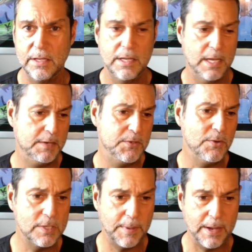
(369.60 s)
As I
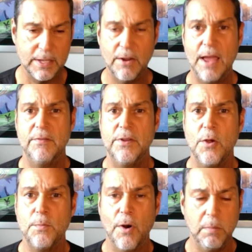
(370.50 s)
talked about, you know, I have
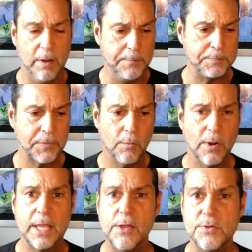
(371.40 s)
no problem when
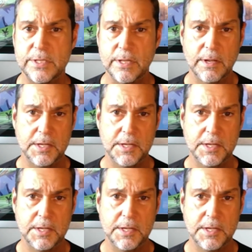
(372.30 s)
I use,